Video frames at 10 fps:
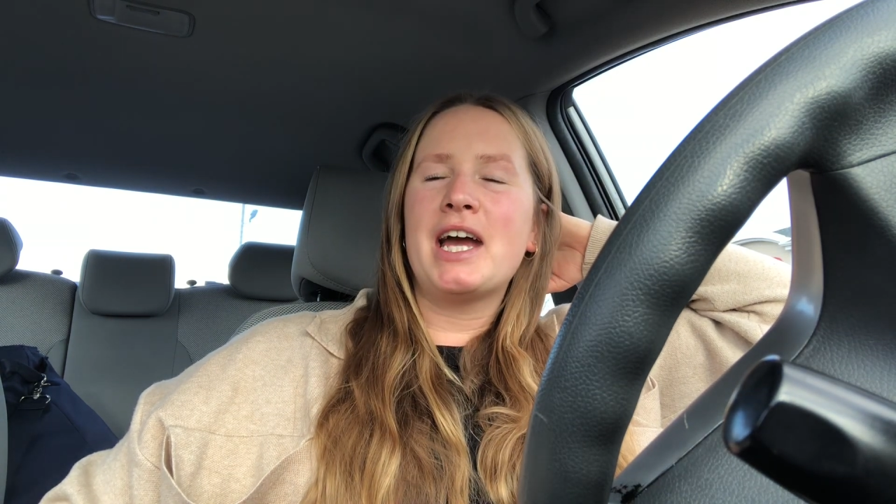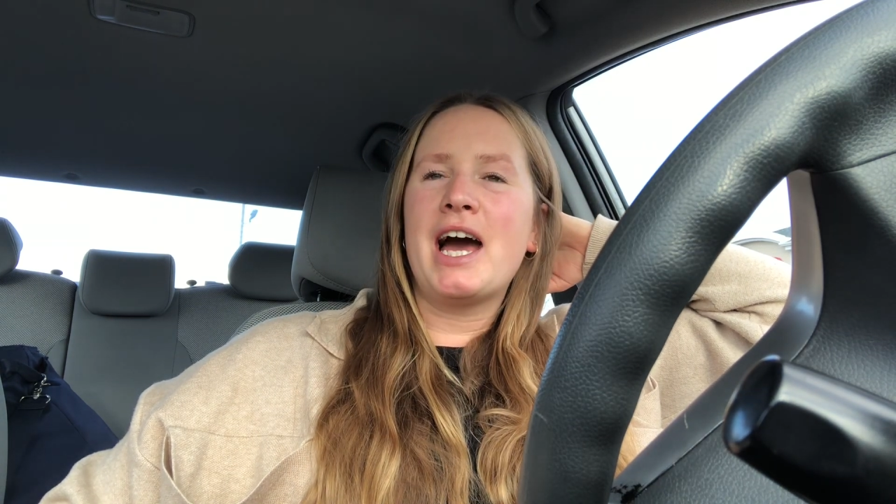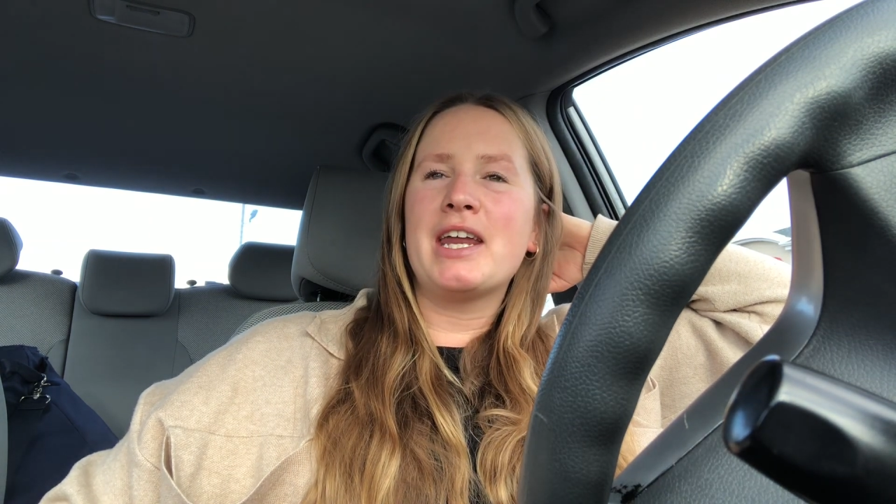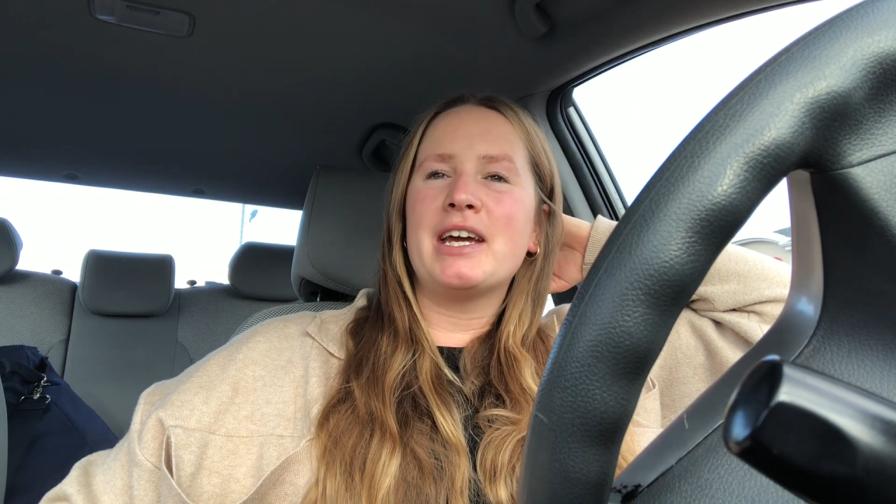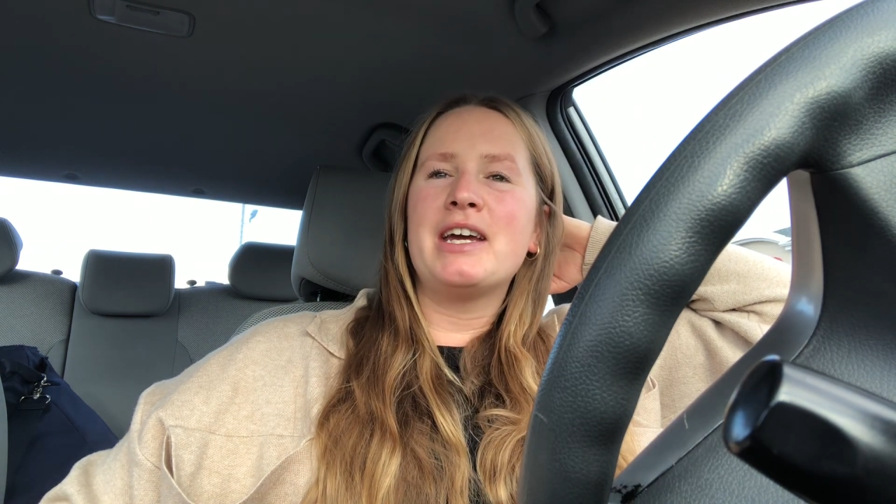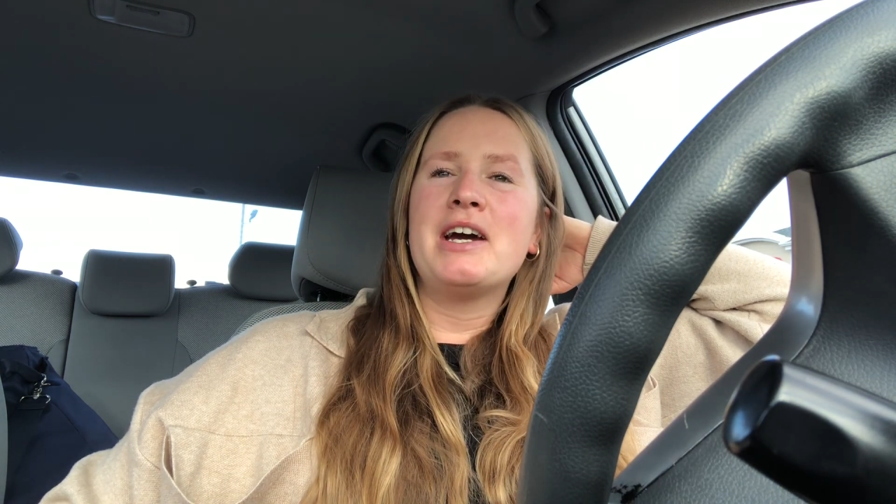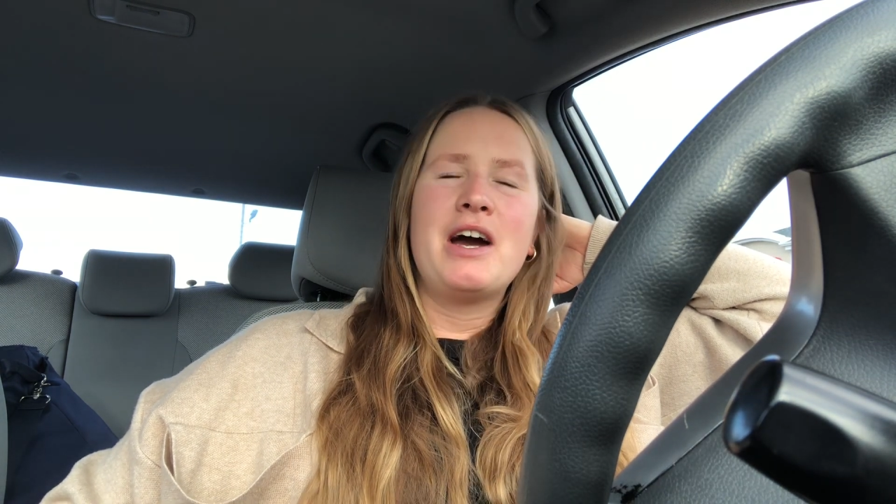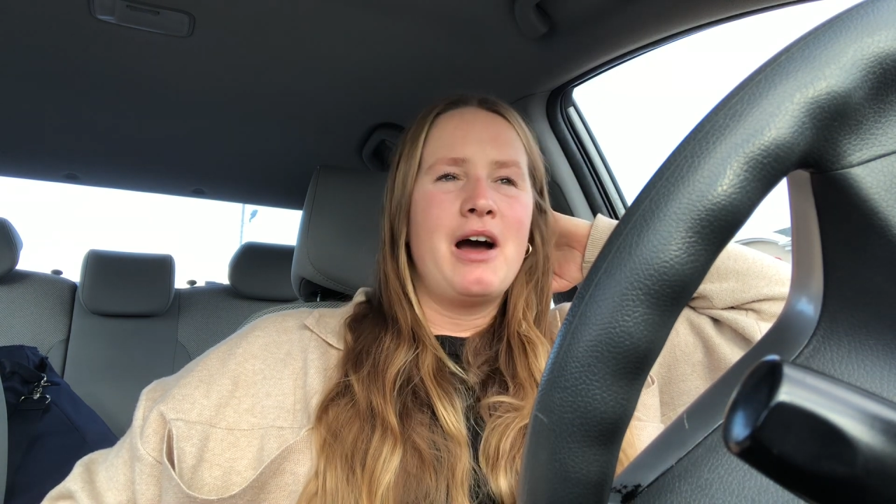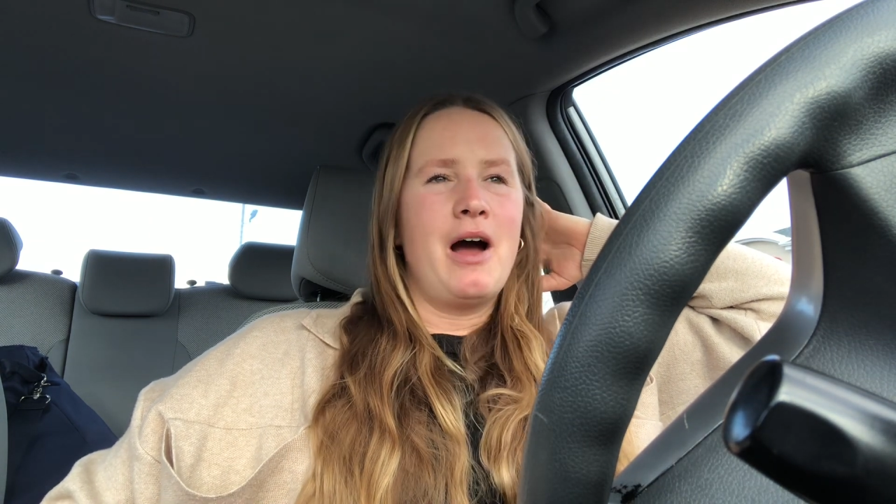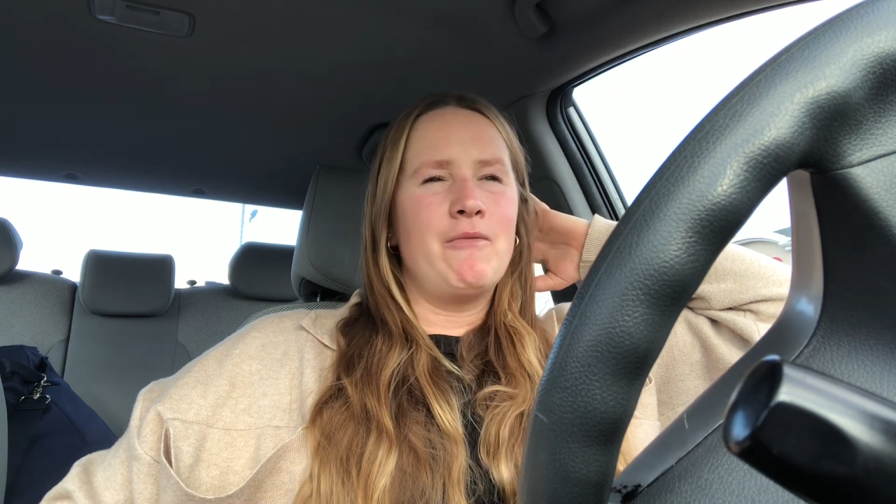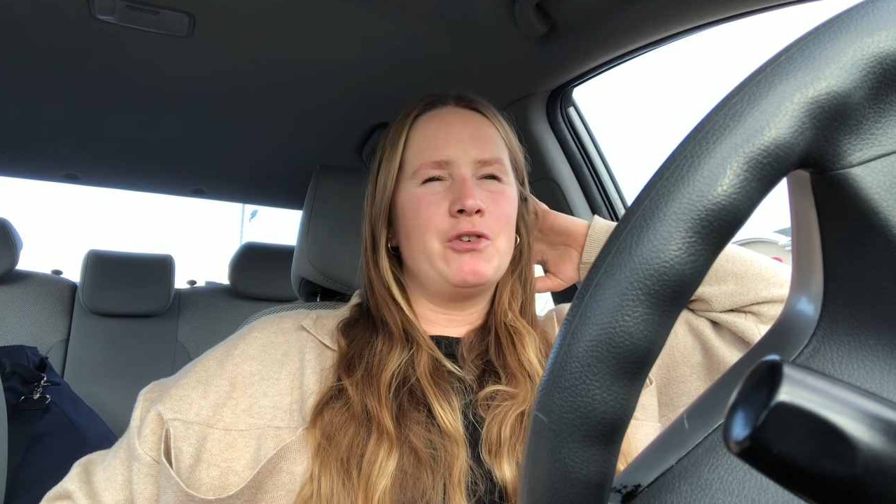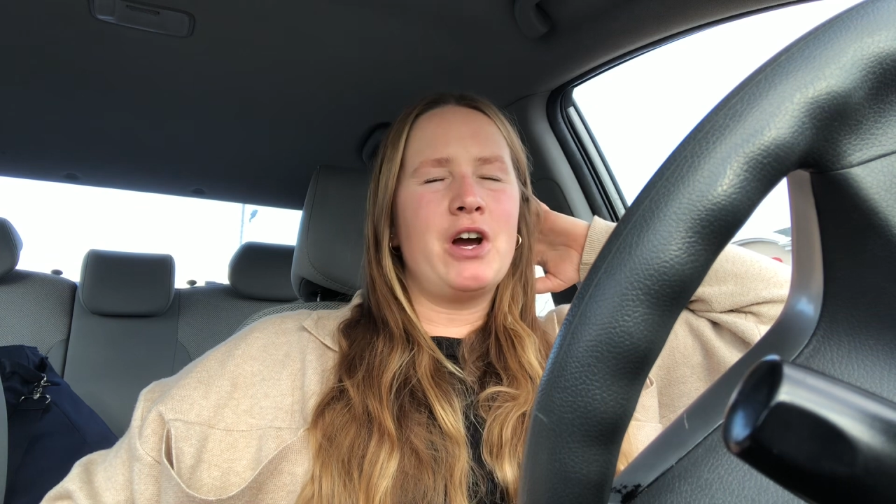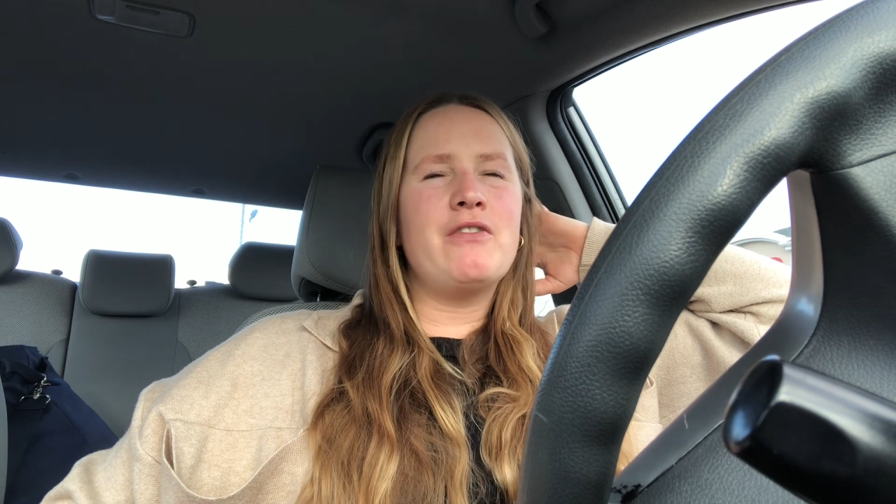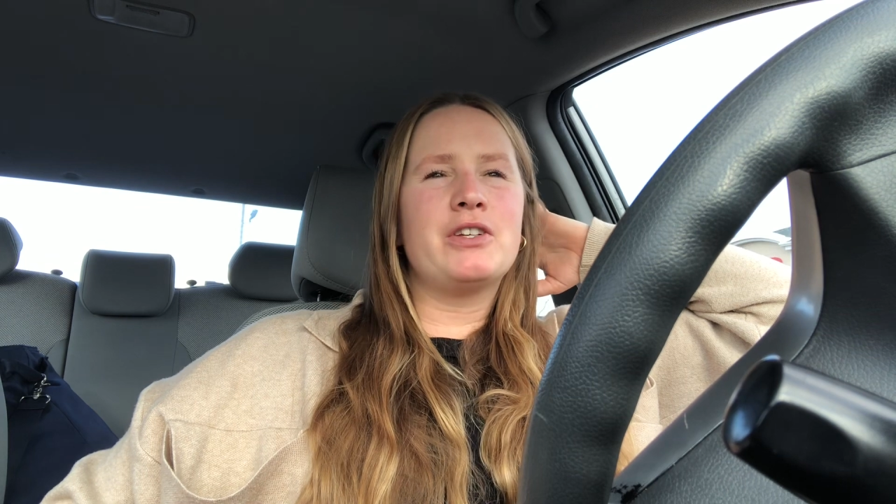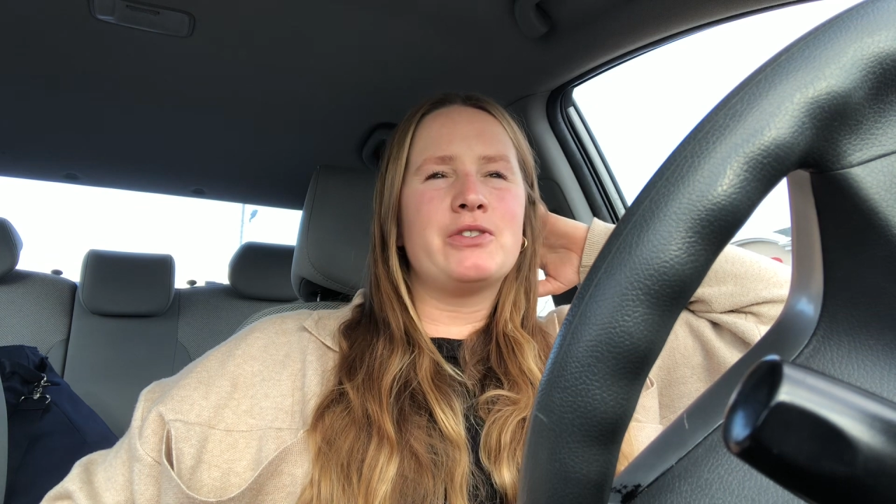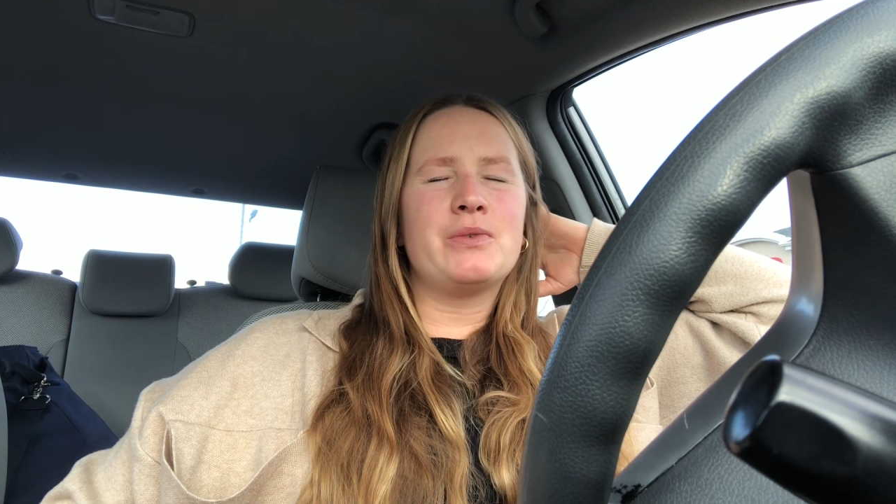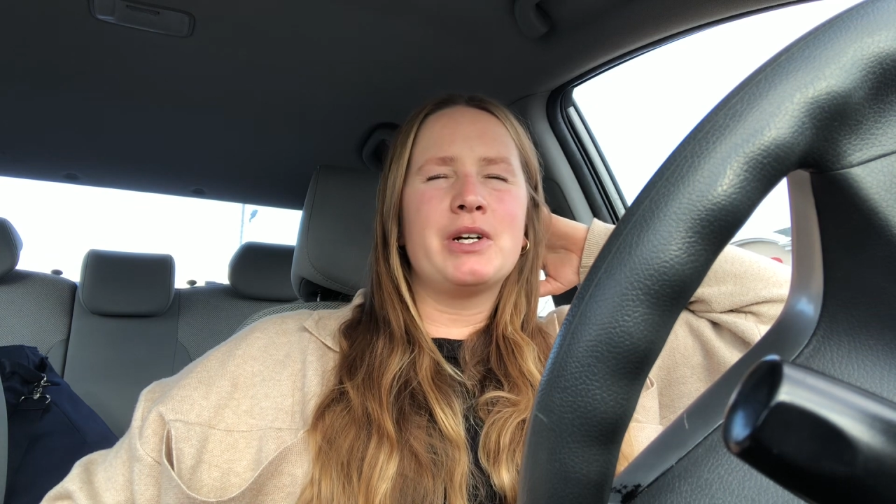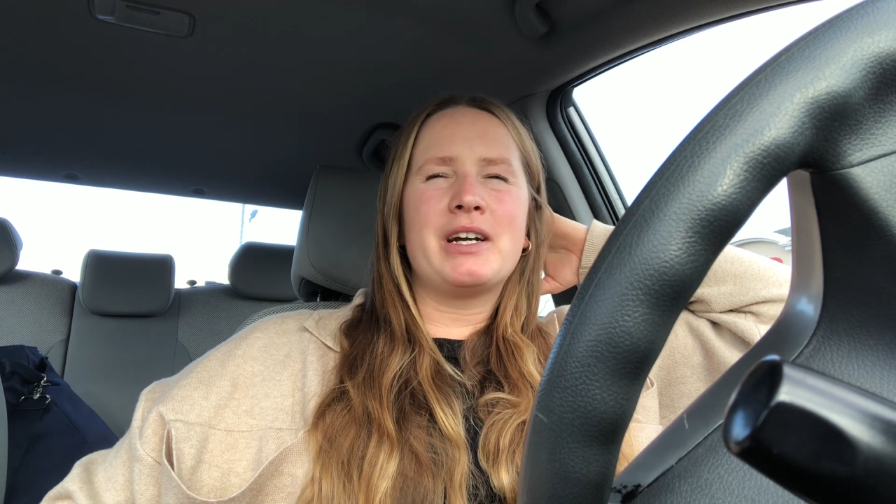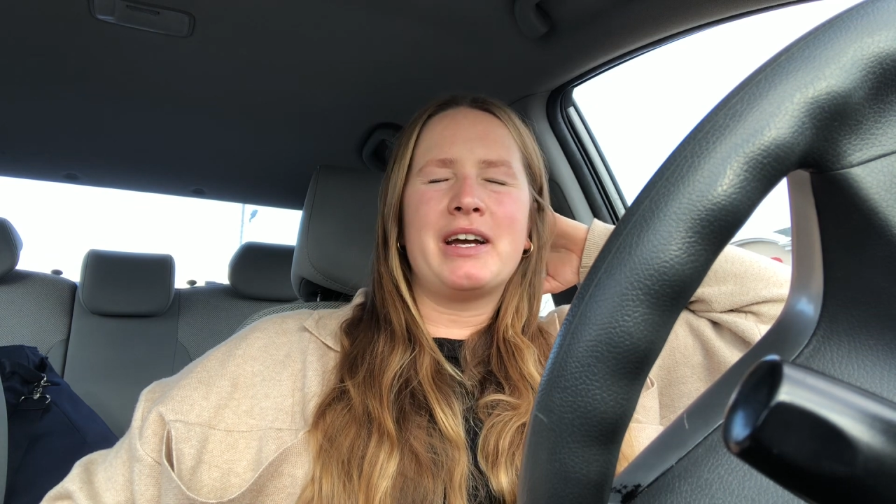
had I I'm driving to work.